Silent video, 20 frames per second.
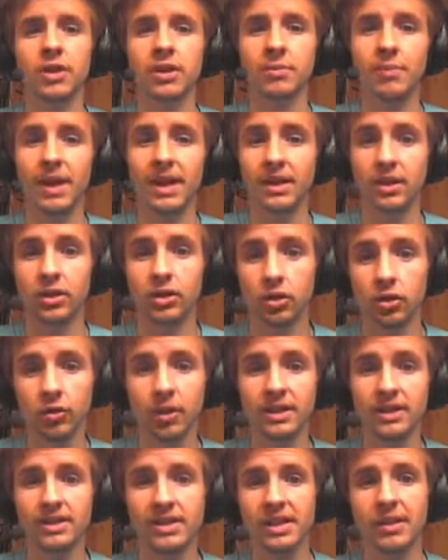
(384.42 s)
make your
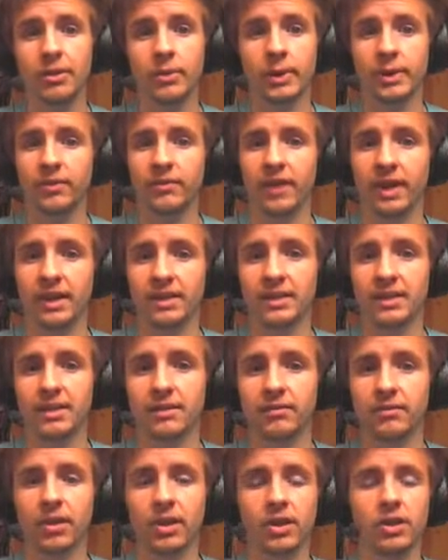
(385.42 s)
artillery effective,
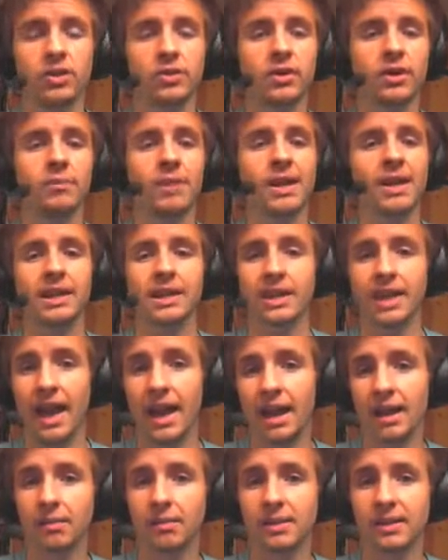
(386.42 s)
you can make the
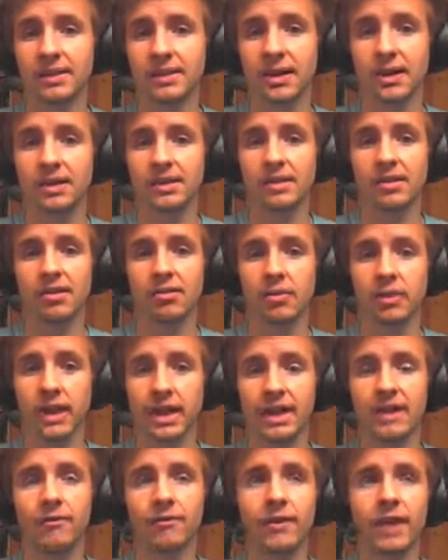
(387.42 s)
enemy's artillery
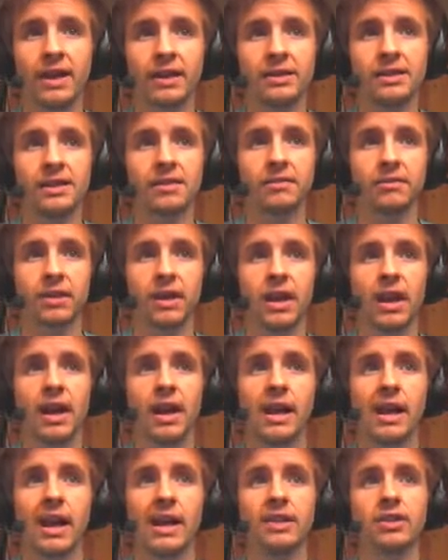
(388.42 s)
ineffective,
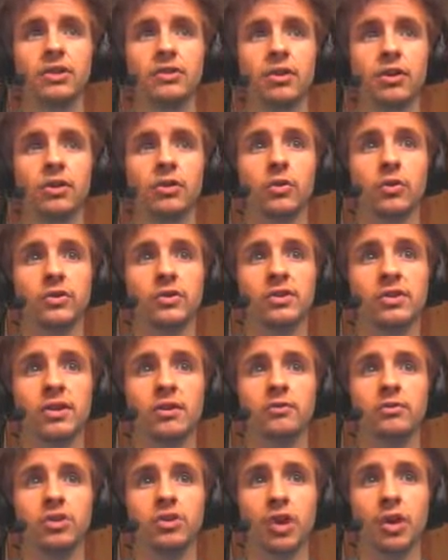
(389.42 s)
and you can also
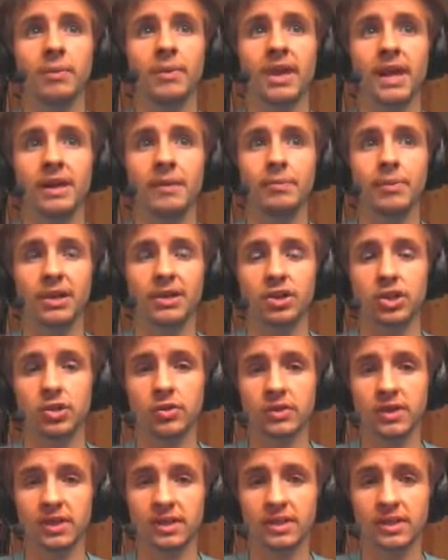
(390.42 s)
dominate by
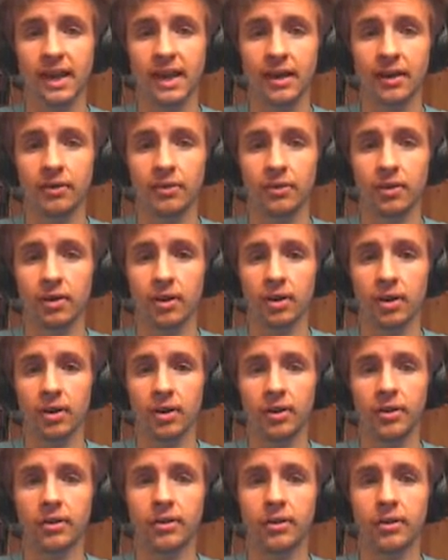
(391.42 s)
shooting down
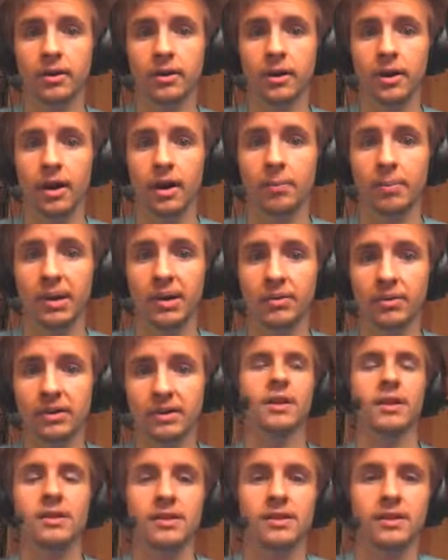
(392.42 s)
on
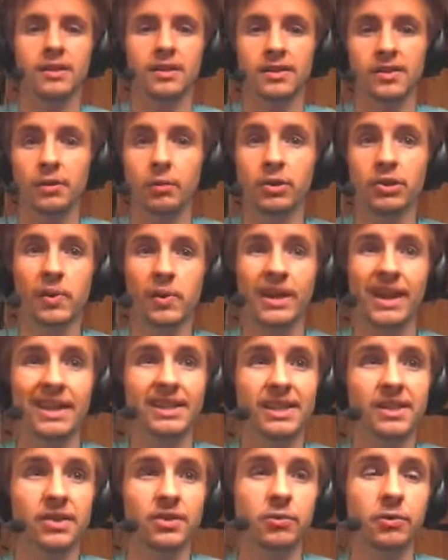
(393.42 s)
opponents. So what do I like
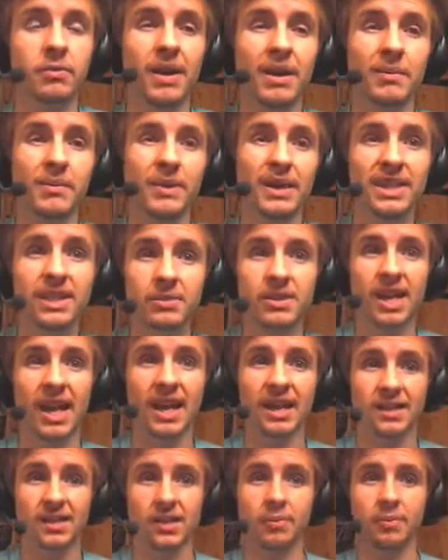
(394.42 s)
to do with my medium
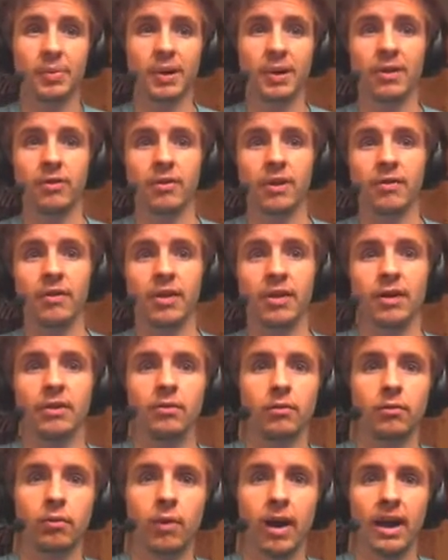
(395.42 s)
tanks on Pearl River?
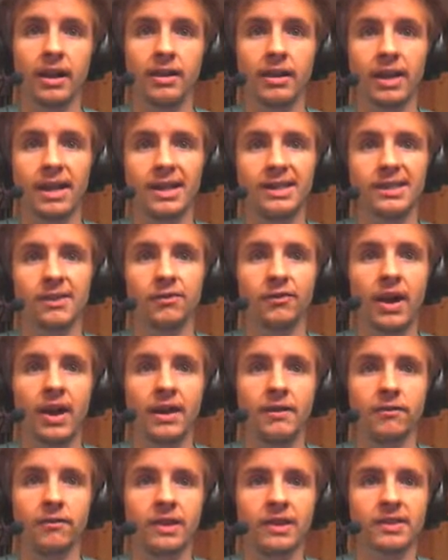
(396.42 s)
Well, it's a
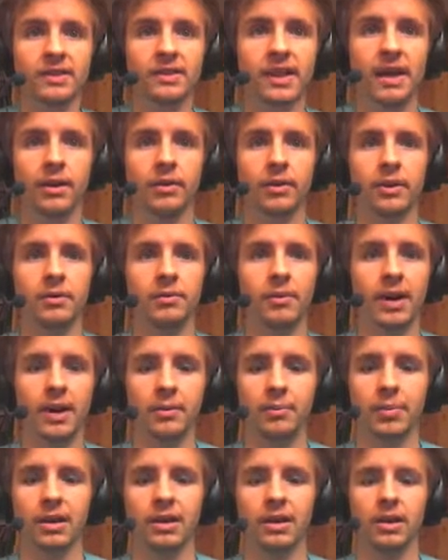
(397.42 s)
fight for the south in my
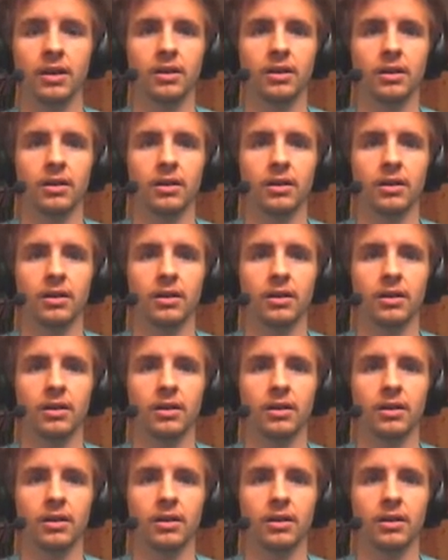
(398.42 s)
opinion.